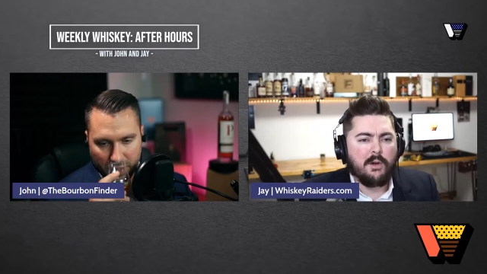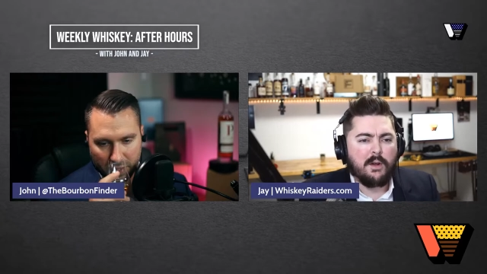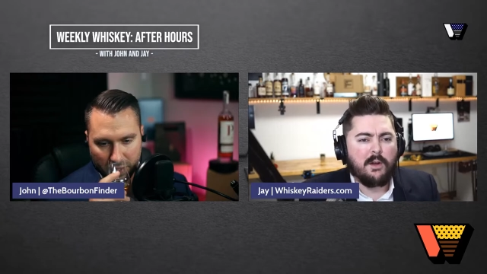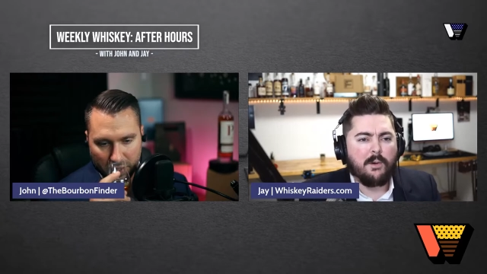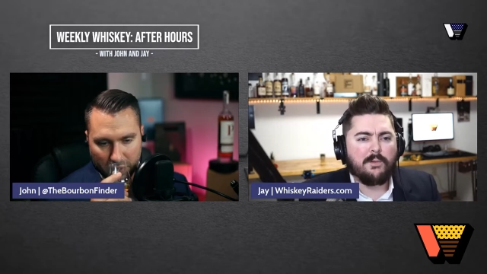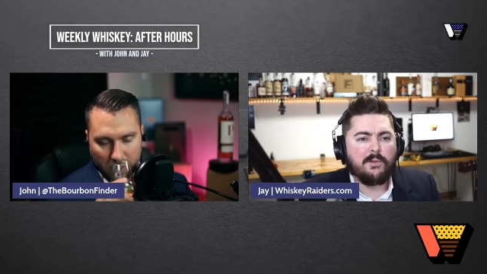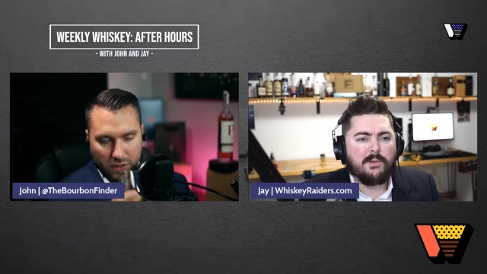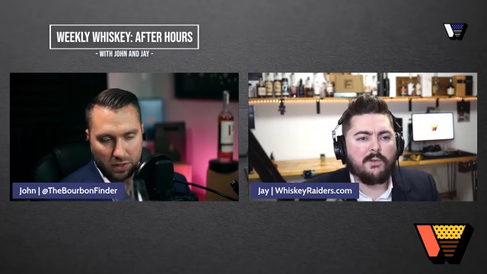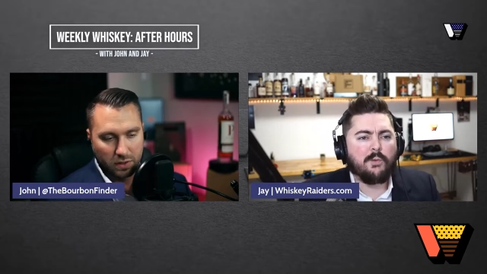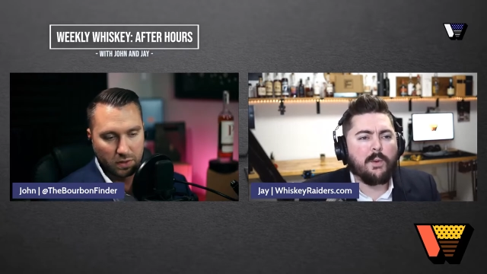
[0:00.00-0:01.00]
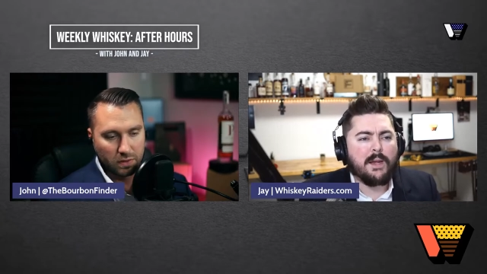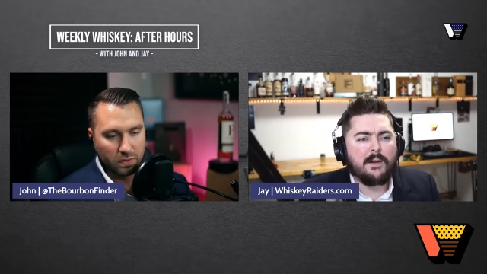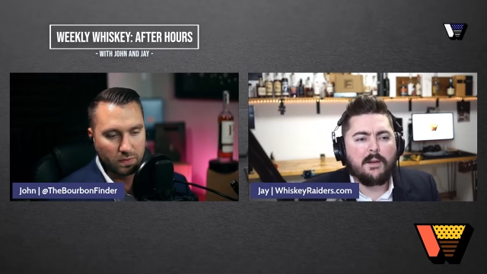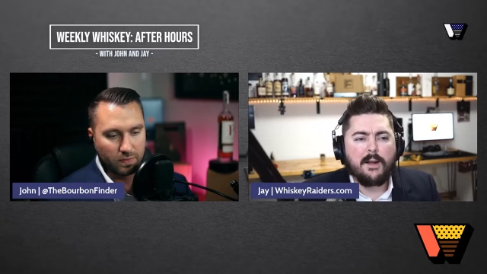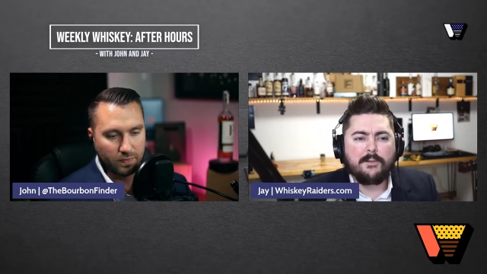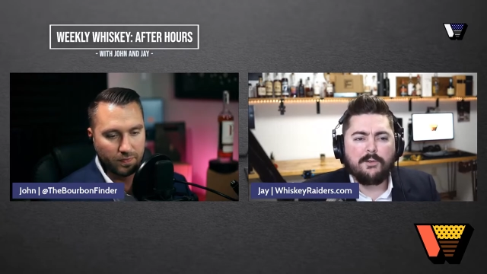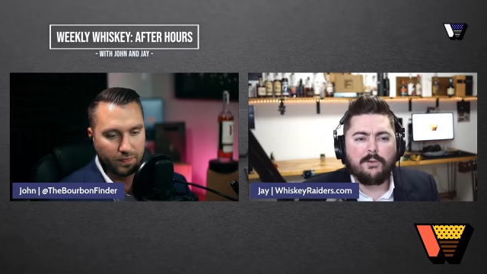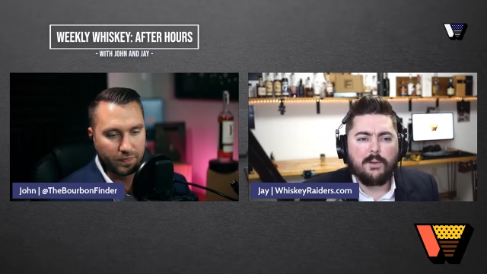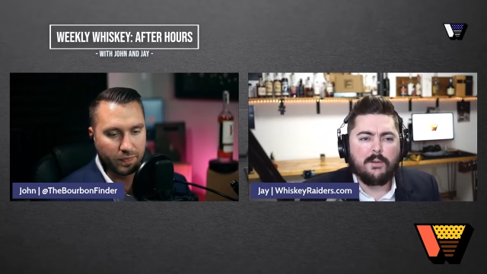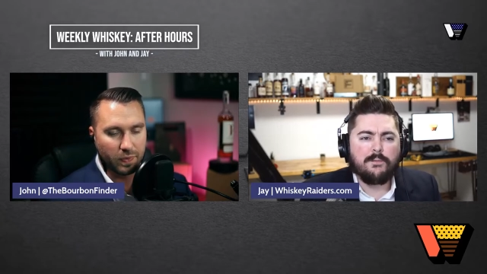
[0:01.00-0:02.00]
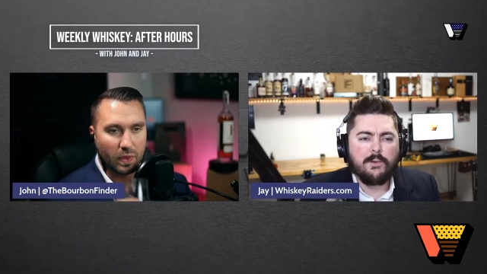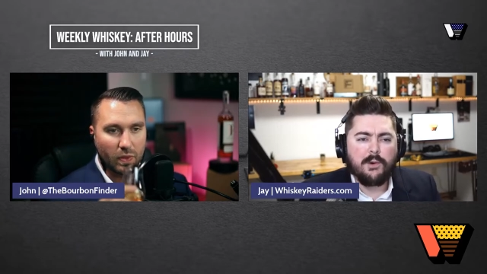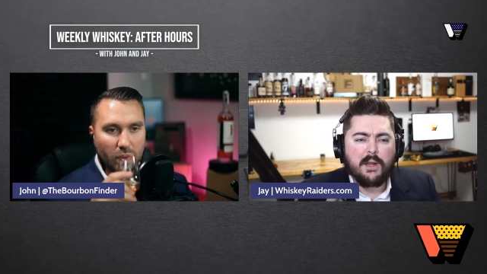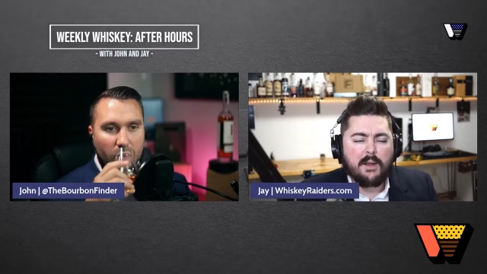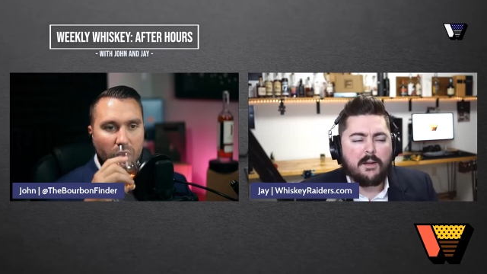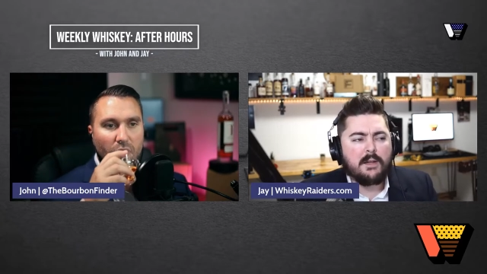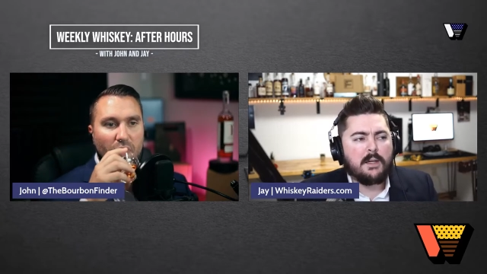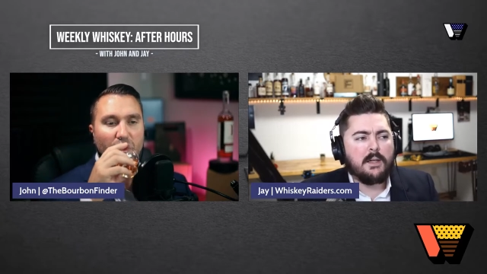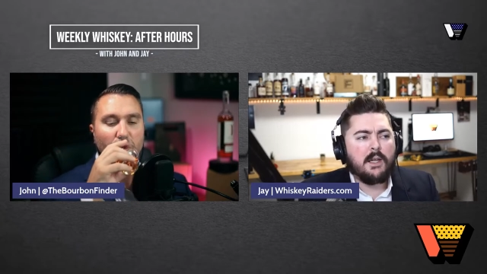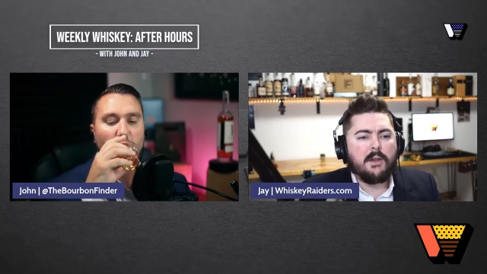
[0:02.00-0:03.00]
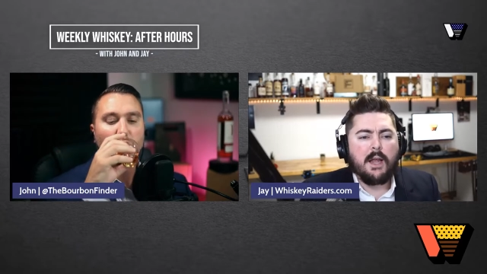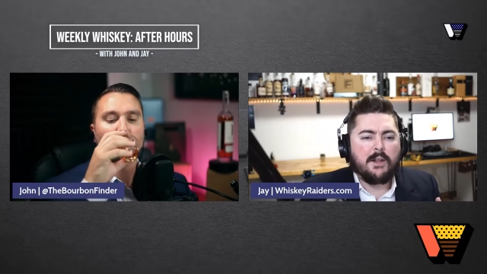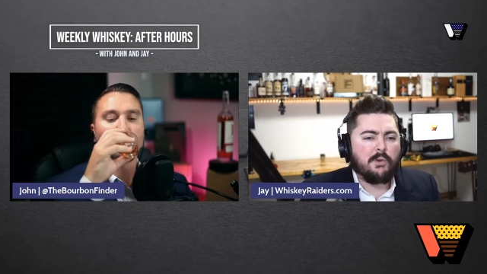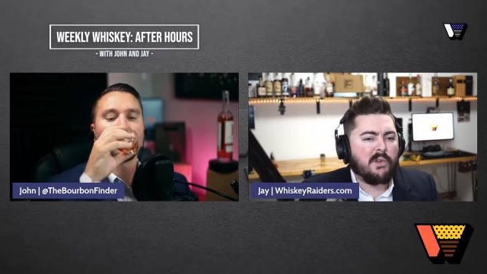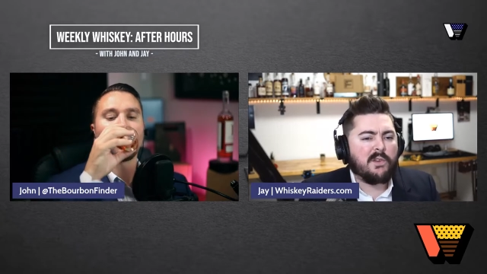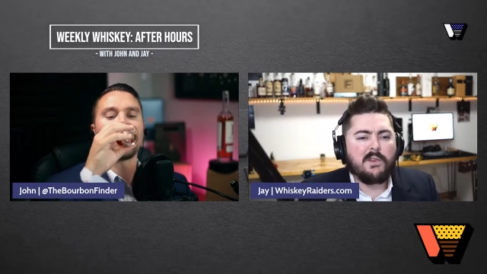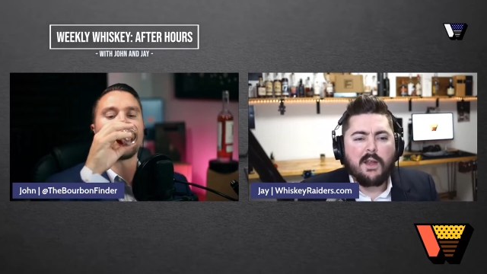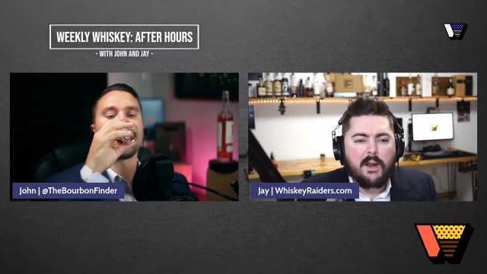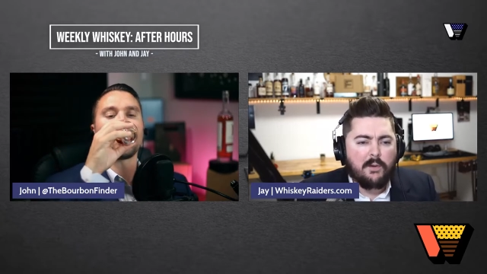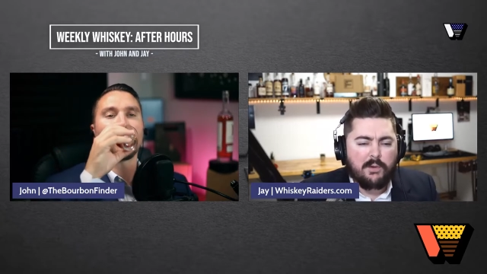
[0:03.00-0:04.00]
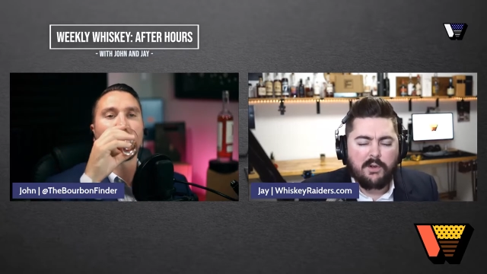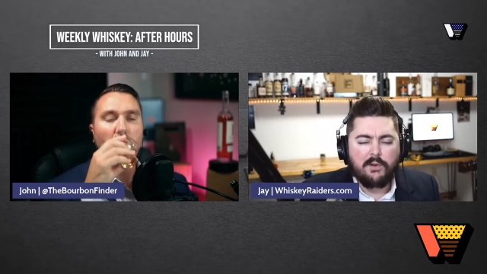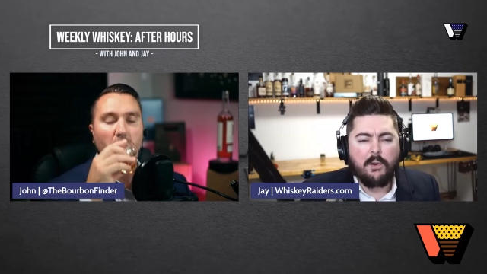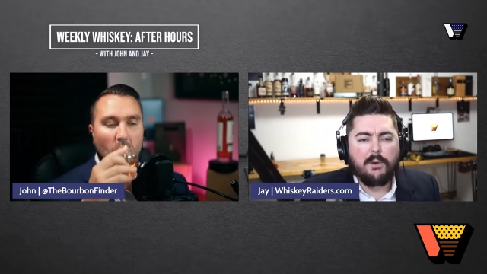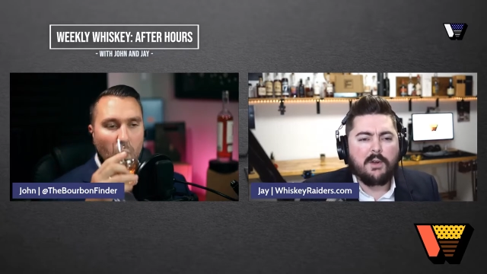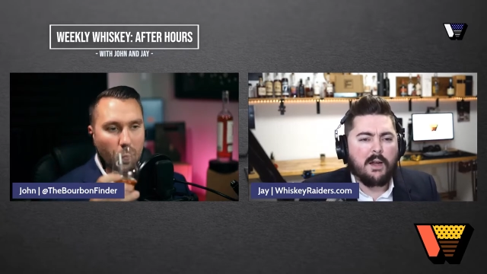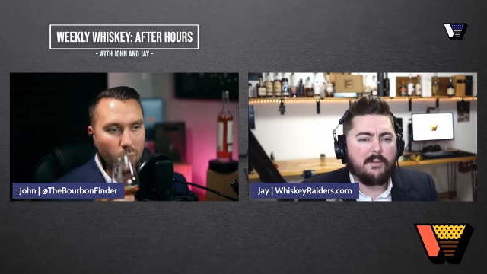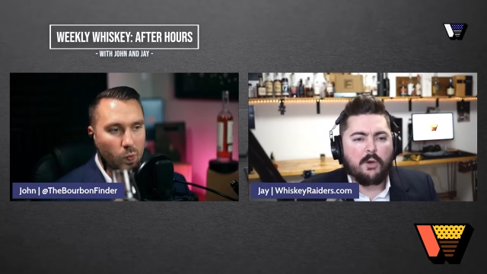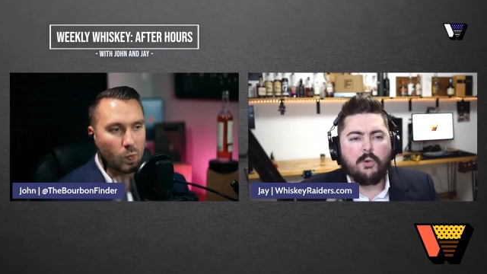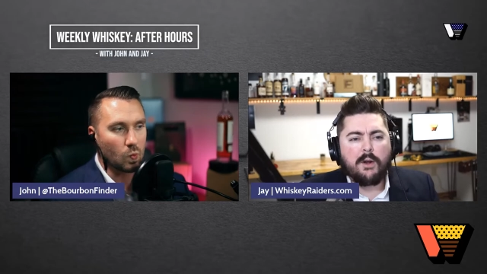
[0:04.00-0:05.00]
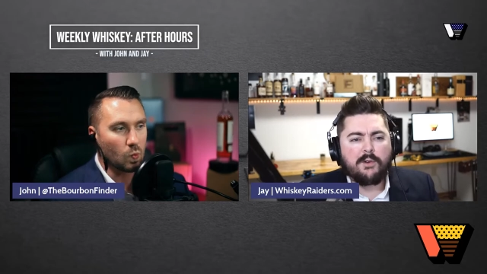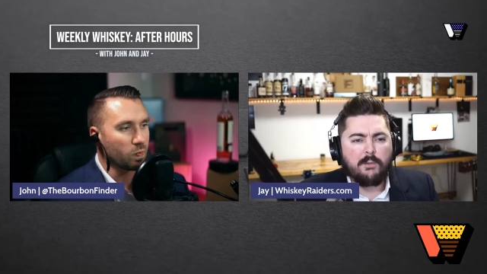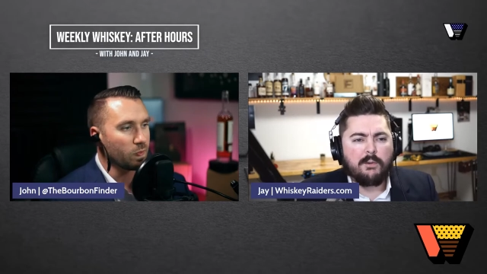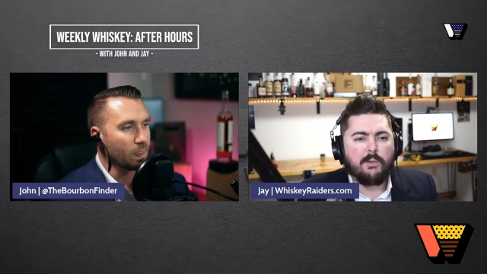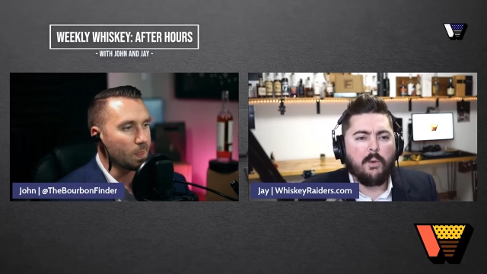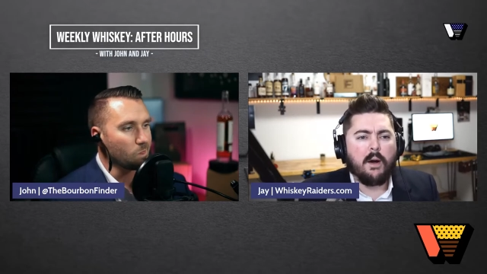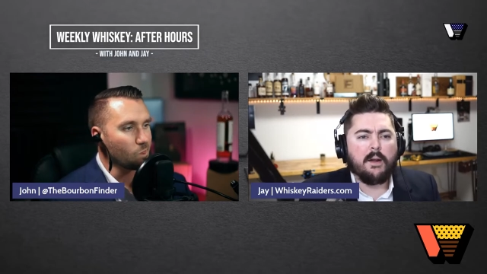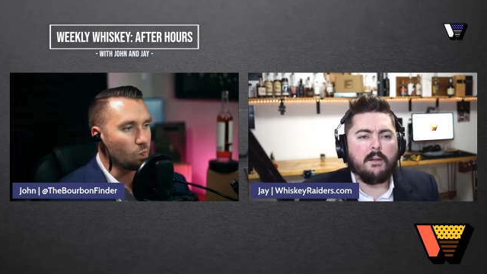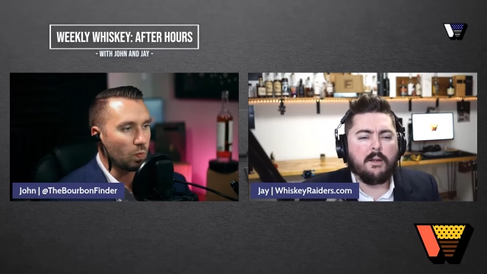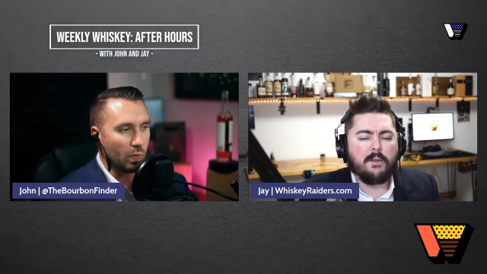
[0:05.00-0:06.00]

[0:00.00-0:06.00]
Speaker 1: note. So it's sweet, not too sweet, fruity, not too acidic, which is always kind of a question with wine. Like the